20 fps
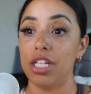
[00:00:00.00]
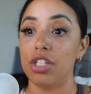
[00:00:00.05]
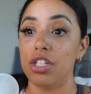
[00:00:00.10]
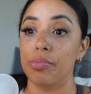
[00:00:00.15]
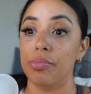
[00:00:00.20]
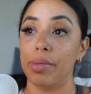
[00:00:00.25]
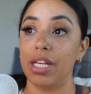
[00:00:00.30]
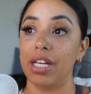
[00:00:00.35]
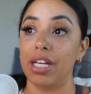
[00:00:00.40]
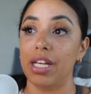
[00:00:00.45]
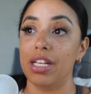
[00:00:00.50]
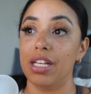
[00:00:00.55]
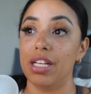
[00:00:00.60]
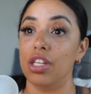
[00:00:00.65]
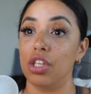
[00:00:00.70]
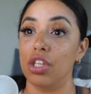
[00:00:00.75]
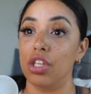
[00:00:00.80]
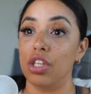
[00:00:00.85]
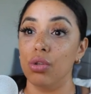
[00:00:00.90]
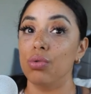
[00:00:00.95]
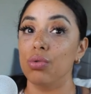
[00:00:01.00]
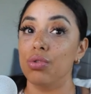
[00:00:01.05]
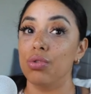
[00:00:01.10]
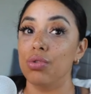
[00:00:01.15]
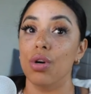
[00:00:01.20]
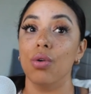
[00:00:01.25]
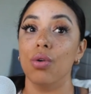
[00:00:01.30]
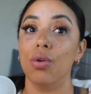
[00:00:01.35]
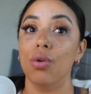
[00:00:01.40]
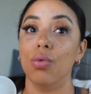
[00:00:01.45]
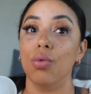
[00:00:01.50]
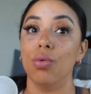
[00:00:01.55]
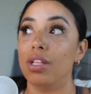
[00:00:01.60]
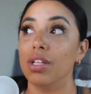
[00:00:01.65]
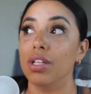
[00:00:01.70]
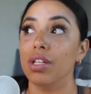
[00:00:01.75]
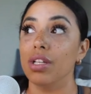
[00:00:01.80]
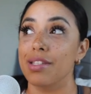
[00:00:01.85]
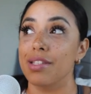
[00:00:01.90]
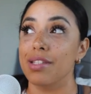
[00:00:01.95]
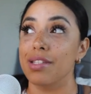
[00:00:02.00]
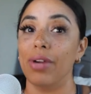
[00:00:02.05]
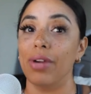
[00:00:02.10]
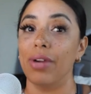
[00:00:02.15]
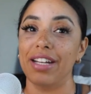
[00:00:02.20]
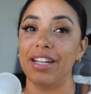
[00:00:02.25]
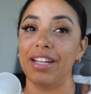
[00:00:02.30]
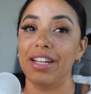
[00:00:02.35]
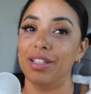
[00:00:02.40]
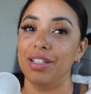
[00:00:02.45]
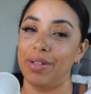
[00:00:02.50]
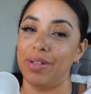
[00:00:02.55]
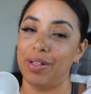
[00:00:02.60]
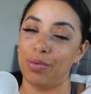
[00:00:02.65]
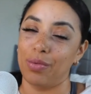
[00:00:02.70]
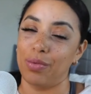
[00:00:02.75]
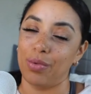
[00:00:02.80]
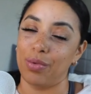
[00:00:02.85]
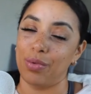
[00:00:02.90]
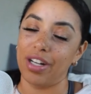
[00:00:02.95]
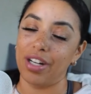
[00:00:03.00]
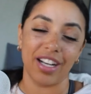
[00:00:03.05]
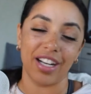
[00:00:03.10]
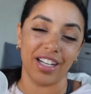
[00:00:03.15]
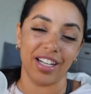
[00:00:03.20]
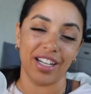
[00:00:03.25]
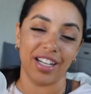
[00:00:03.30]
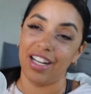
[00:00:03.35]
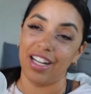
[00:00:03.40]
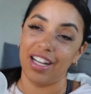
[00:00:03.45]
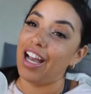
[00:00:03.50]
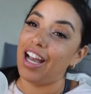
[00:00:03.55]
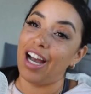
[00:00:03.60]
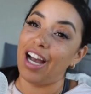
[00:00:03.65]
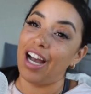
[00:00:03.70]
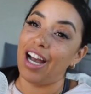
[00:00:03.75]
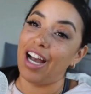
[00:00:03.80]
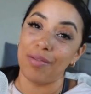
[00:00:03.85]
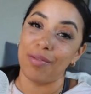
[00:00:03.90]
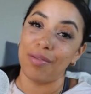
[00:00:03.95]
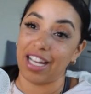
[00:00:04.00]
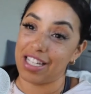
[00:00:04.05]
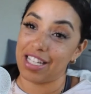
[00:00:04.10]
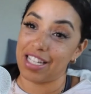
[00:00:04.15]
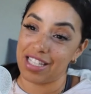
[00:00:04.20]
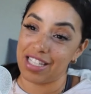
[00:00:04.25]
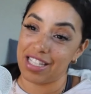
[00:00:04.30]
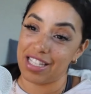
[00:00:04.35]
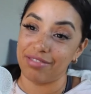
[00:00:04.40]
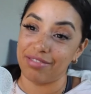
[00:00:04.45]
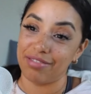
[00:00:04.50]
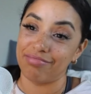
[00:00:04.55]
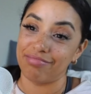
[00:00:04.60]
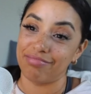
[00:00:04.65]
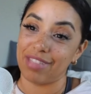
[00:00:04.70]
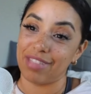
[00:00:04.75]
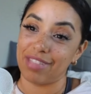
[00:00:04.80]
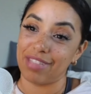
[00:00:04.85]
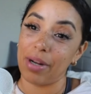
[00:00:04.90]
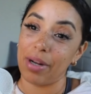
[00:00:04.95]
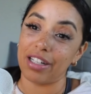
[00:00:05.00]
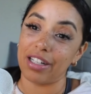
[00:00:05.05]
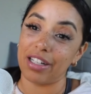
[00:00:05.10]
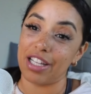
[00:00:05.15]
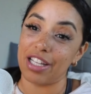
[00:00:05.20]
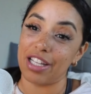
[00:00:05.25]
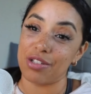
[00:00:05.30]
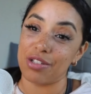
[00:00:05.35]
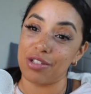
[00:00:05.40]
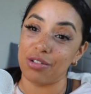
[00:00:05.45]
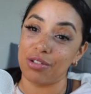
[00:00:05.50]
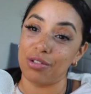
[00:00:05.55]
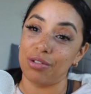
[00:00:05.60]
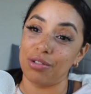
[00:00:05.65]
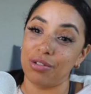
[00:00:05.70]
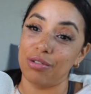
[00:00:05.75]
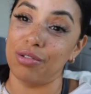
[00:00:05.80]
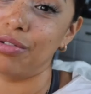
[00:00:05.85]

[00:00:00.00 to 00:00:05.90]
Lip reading: because you don't want to be random, and we're not going to, like I said, I'm not going to let you